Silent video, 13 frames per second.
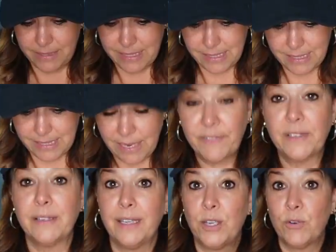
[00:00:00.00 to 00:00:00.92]
This is
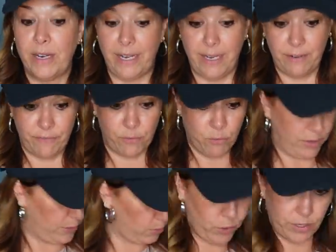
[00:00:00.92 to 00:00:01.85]
definitely great
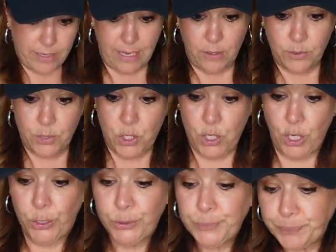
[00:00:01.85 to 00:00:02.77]
for the workout
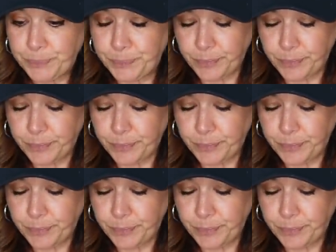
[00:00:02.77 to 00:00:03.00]
show.